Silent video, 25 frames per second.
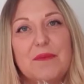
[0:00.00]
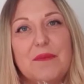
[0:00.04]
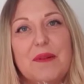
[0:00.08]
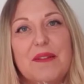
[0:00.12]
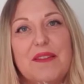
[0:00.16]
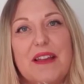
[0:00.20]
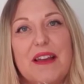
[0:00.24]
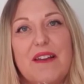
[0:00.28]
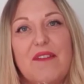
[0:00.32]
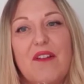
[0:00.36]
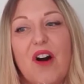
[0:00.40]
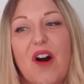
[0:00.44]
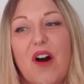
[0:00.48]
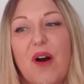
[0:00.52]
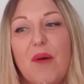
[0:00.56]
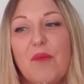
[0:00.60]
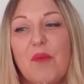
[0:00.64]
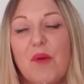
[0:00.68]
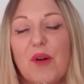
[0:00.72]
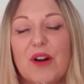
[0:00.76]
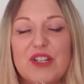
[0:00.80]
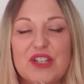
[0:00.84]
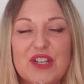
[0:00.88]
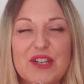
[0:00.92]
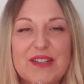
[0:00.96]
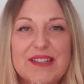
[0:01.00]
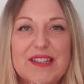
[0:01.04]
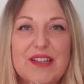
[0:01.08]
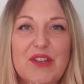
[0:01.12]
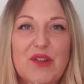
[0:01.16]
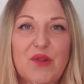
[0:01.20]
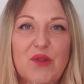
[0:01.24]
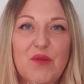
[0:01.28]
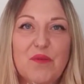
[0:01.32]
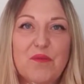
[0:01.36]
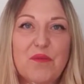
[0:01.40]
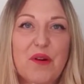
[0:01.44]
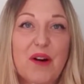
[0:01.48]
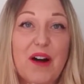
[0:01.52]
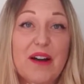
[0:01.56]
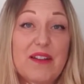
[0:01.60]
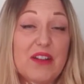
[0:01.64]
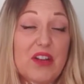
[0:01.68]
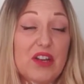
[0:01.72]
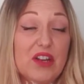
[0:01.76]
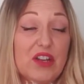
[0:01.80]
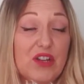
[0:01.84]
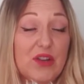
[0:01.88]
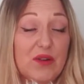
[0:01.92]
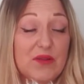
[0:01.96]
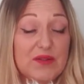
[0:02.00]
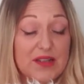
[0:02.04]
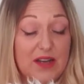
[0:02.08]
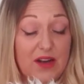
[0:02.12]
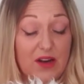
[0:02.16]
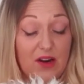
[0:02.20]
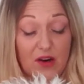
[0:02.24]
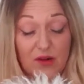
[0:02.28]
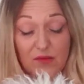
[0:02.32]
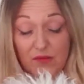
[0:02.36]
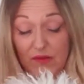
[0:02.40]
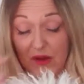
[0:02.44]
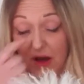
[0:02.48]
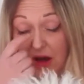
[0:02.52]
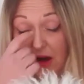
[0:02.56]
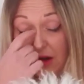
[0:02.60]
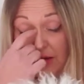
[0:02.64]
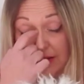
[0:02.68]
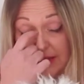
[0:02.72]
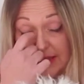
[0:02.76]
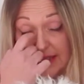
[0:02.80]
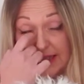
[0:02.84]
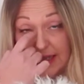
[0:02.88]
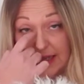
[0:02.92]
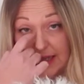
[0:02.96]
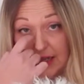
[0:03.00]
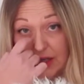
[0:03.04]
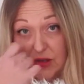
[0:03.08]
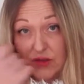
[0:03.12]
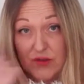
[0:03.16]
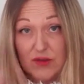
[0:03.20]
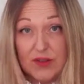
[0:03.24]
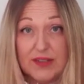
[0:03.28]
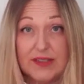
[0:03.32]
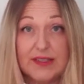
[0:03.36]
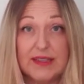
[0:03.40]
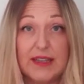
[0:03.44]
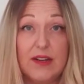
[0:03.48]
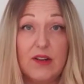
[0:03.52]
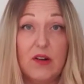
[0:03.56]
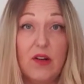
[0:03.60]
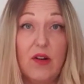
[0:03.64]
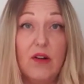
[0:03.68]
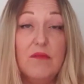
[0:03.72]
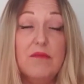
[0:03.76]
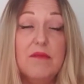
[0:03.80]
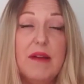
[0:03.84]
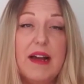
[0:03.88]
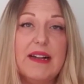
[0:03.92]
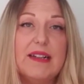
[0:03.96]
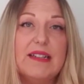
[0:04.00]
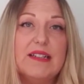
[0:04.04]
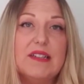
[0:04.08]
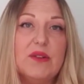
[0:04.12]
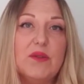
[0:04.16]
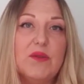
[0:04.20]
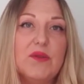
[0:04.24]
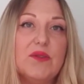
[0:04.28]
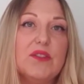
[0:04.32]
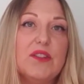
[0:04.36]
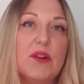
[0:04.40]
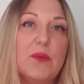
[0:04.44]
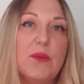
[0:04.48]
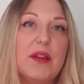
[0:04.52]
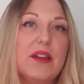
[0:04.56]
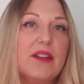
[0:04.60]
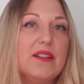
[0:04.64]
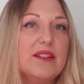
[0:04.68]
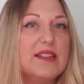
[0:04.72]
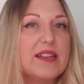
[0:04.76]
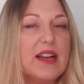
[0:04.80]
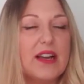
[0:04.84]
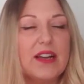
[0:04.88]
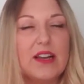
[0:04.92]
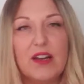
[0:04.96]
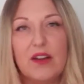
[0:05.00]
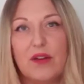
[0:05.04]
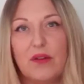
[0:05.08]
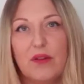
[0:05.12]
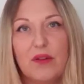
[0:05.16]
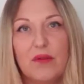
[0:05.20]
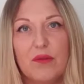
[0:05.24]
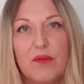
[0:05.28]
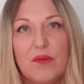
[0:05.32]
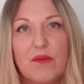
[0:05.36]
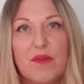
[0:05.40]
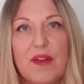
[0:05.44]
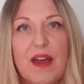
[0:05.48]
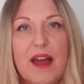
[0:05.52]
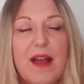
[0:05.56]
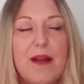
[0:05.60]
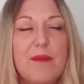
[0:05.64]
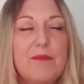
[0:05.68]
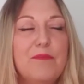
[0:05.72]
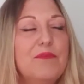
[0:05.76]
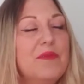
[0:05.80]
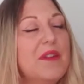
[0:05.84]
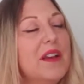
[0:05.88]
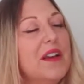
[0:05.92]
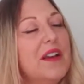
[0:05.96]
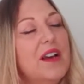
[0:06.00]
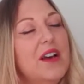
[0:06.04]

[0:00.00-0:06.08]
but there are brushes that you can buy that you can use at home that aren't dangerous. They're not metal, so we can take you through them.